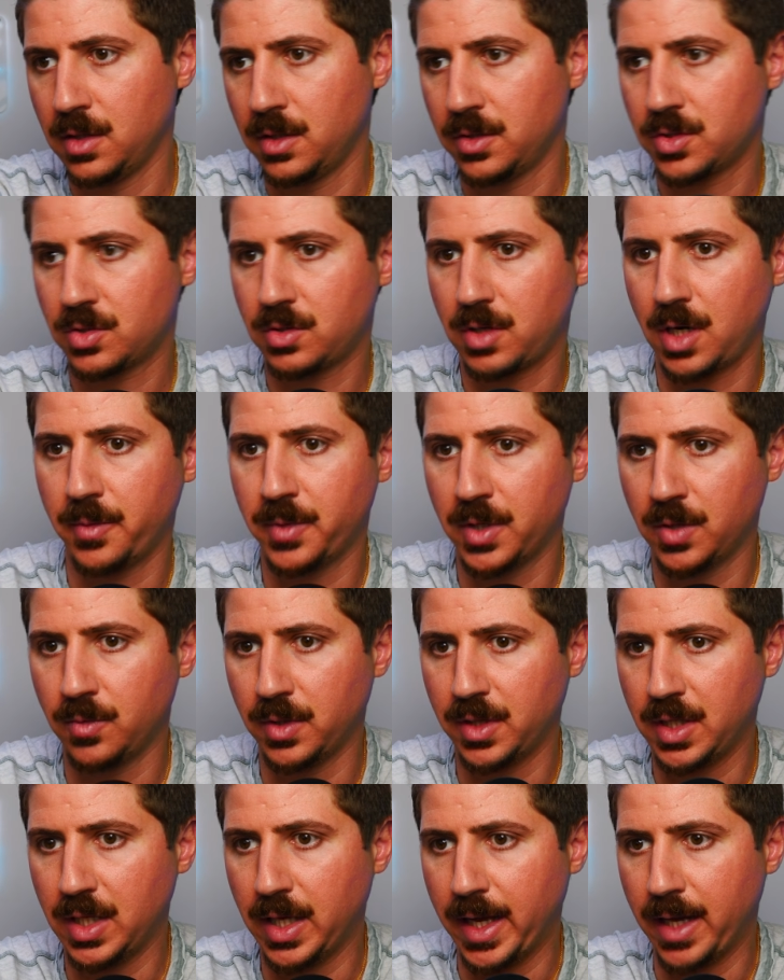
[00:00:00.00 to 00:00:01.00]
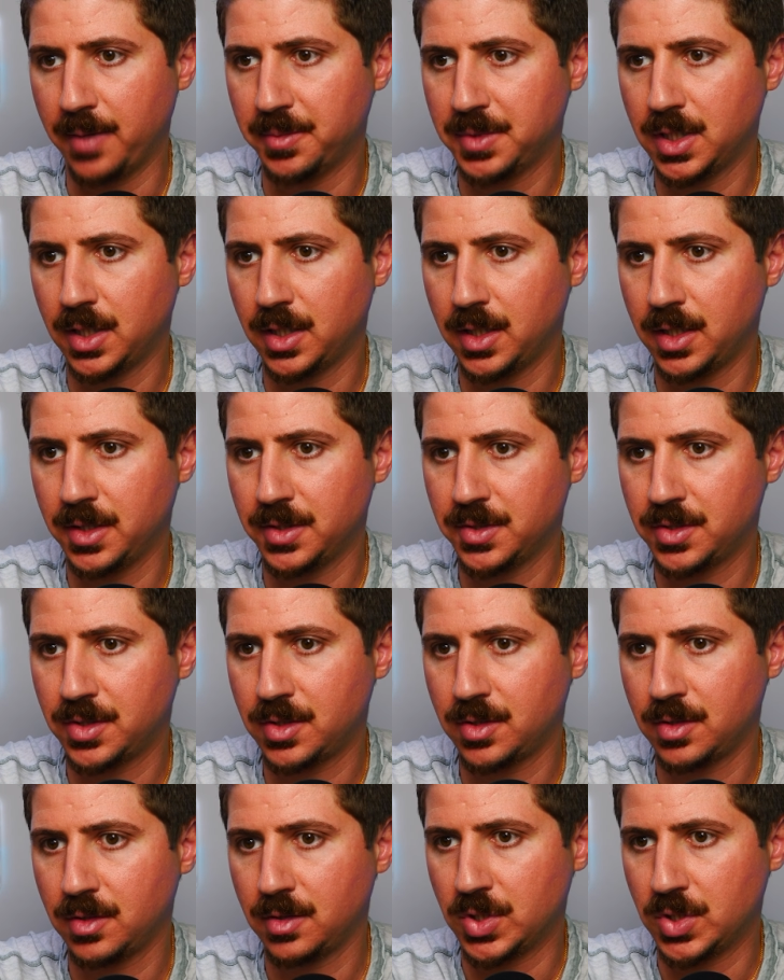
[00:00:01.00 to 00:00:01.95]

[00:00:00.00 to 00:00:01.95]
describing what the app does.